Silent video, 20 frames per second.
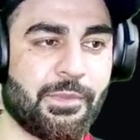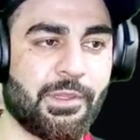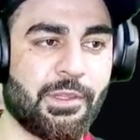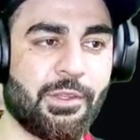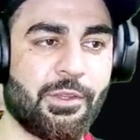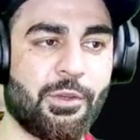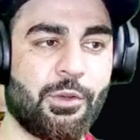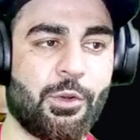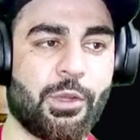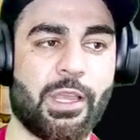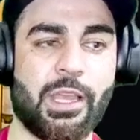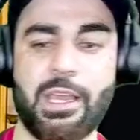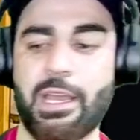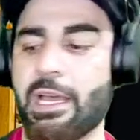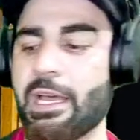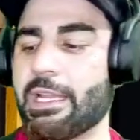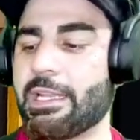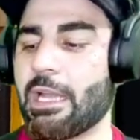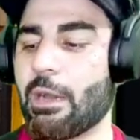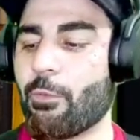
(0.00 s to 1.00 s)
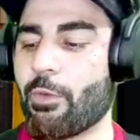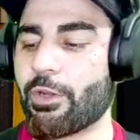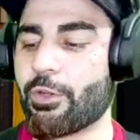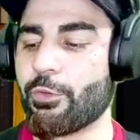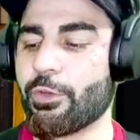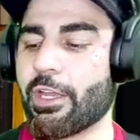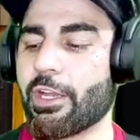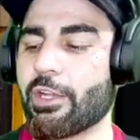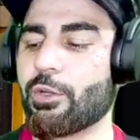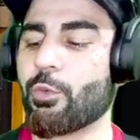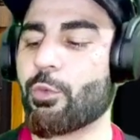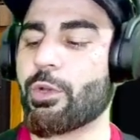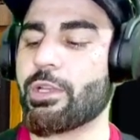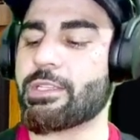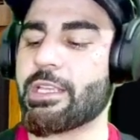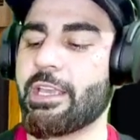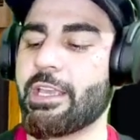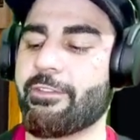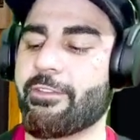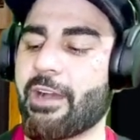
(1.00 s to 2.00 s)
Okay. Now what you can do is,
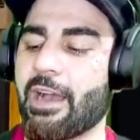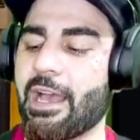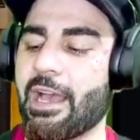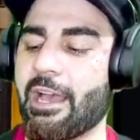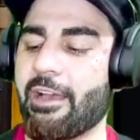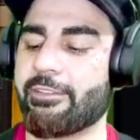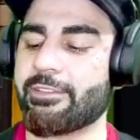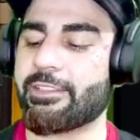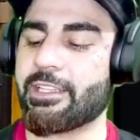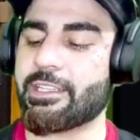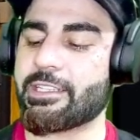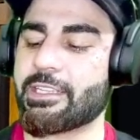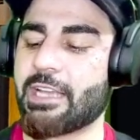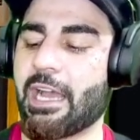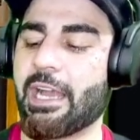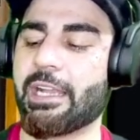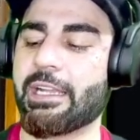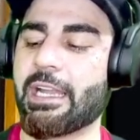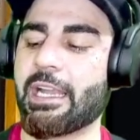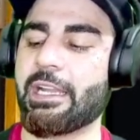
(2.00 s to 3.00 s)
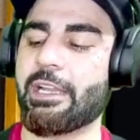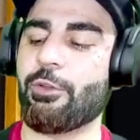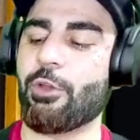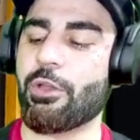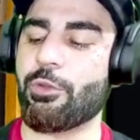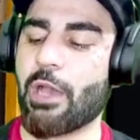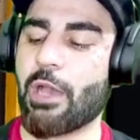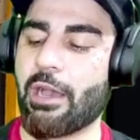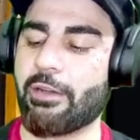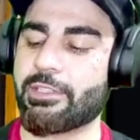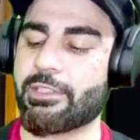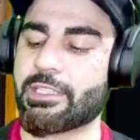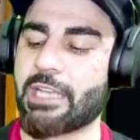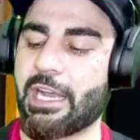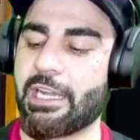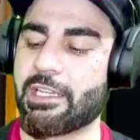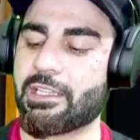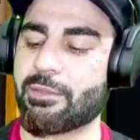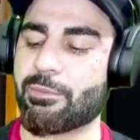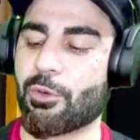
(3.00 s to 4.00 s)
if I have this height and you have this
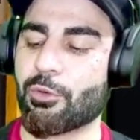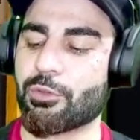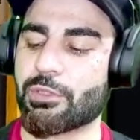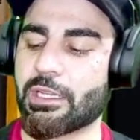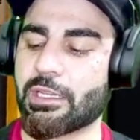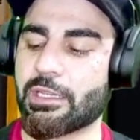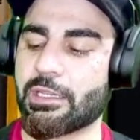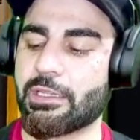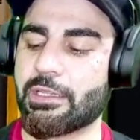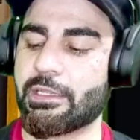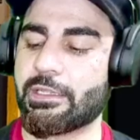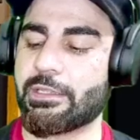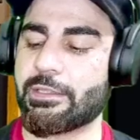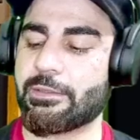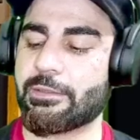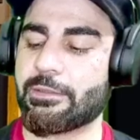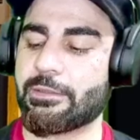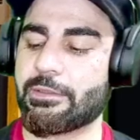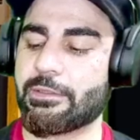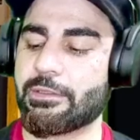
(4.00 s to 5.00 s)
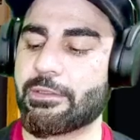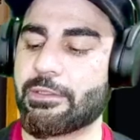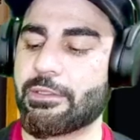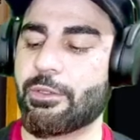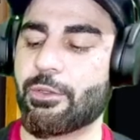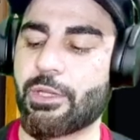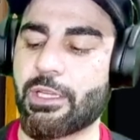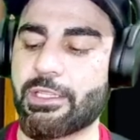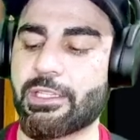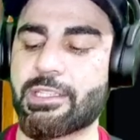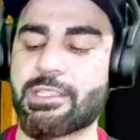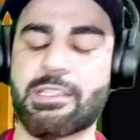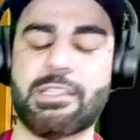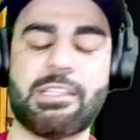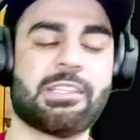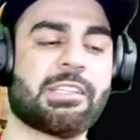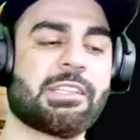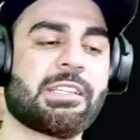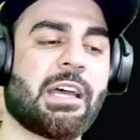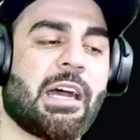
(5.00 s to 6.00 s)
height of the mountain. Okay, this
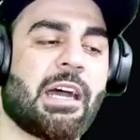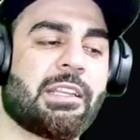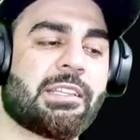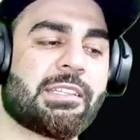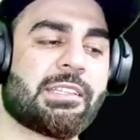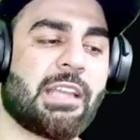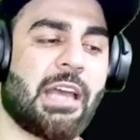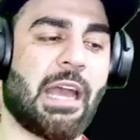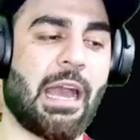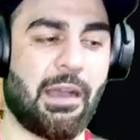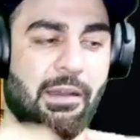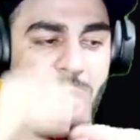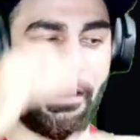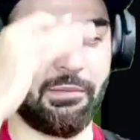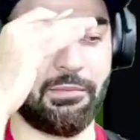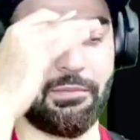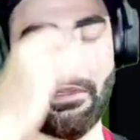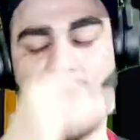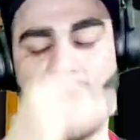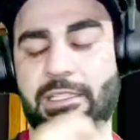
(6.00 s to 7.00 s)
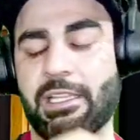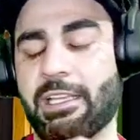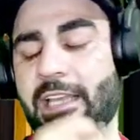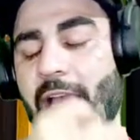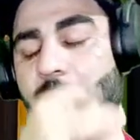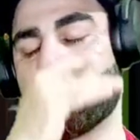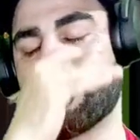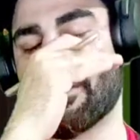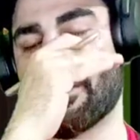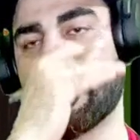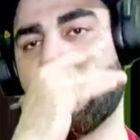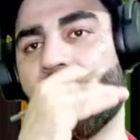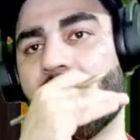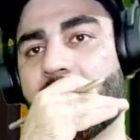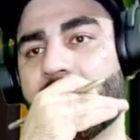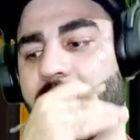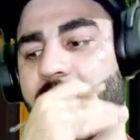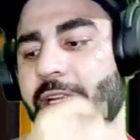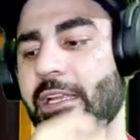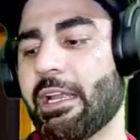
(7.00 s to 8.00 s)
is the thing capturing
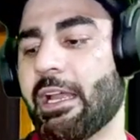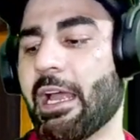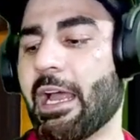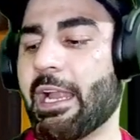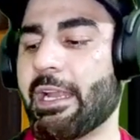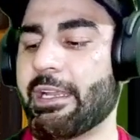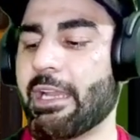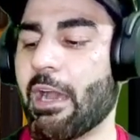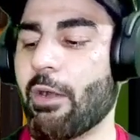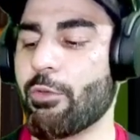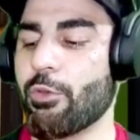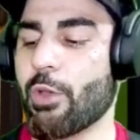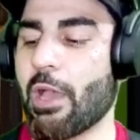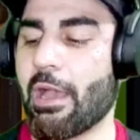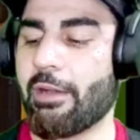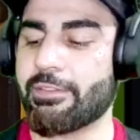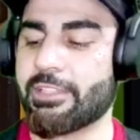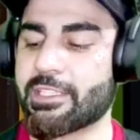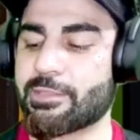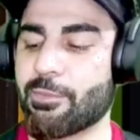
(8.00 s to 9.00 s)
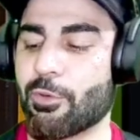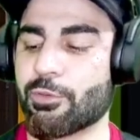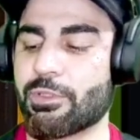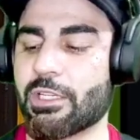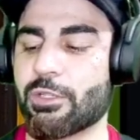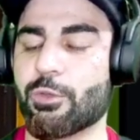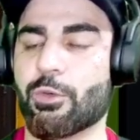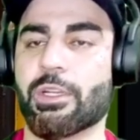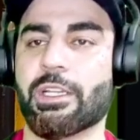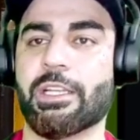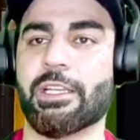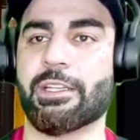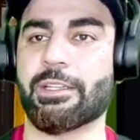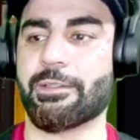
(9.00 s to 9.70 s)
height, and now you have this mountain over here.